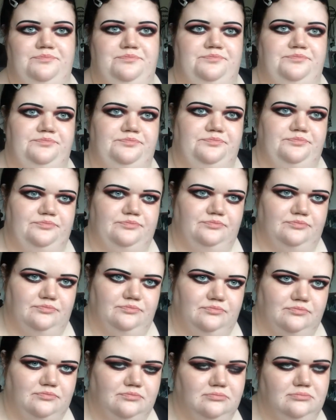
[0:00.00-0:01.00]

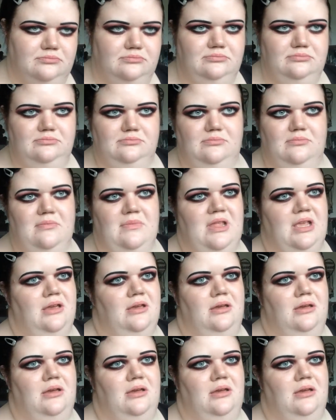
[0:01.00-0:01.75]
No one is speaking in this clip.